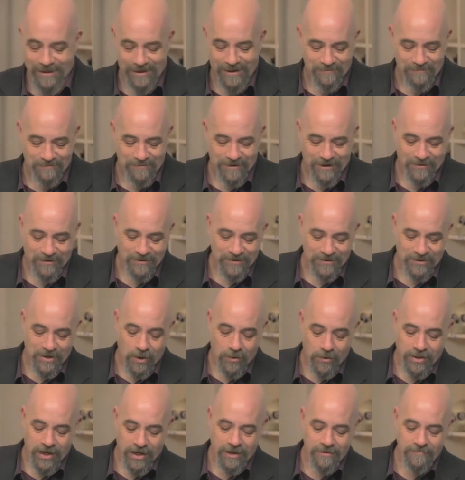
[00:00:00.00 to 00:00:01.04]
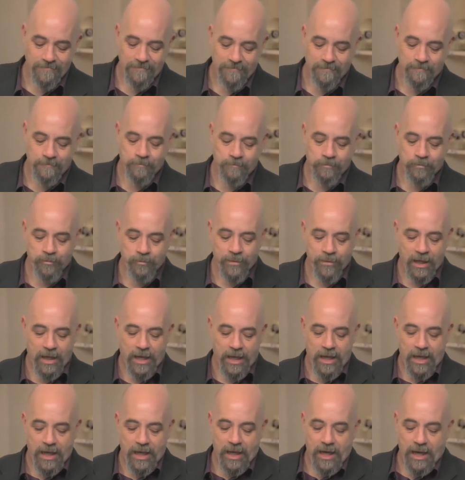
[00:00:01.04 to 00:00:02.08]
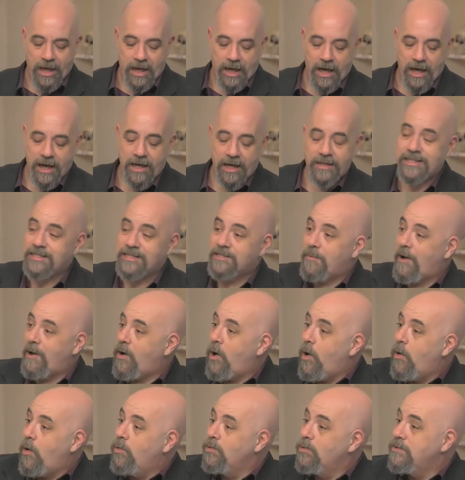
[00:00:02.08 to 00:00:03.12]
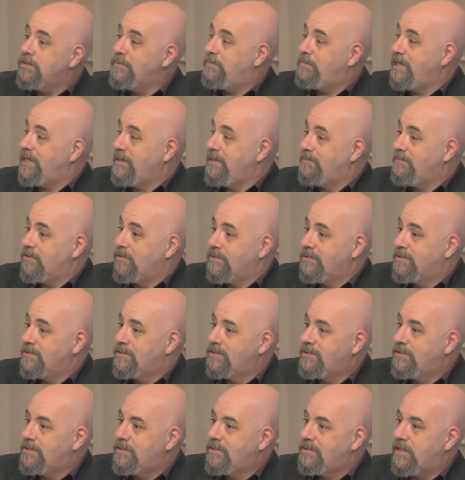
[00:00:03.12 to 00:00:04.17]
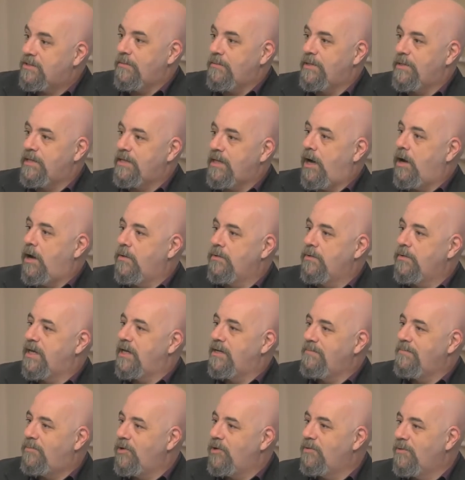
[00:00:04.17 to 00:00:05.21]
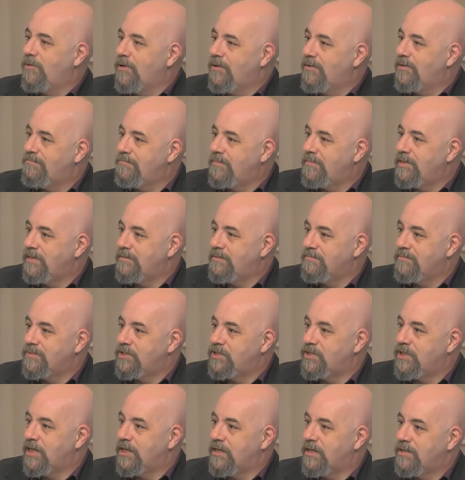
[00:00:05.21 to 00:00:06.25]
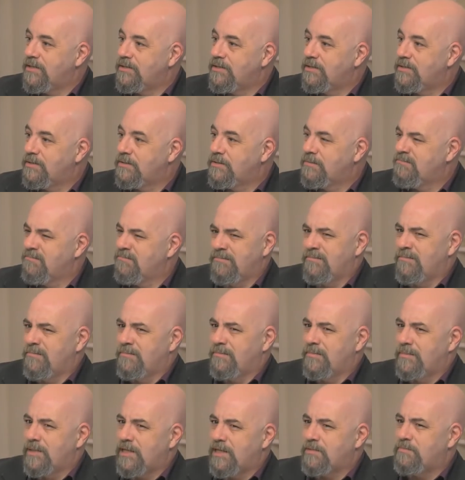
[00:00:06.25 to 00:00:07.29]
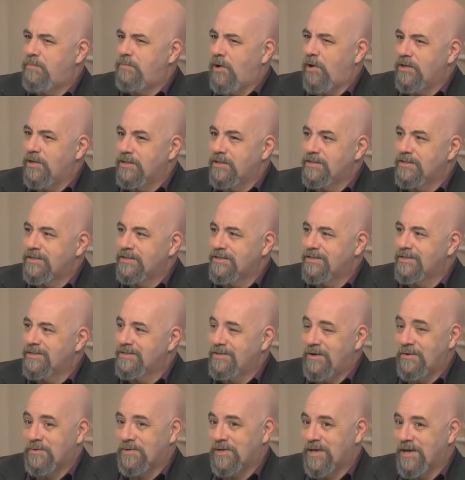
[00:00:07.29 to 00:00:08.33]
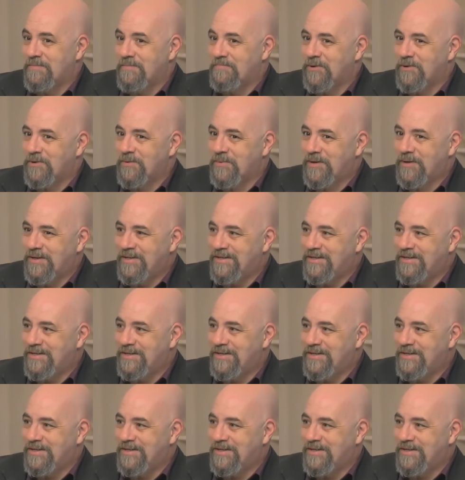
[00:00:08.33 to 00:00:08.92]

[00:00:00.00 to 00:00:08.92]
About cocaine. And it's about old people. I don't mean that OK Boomer meme shit. That's bollocks. OK Boomer.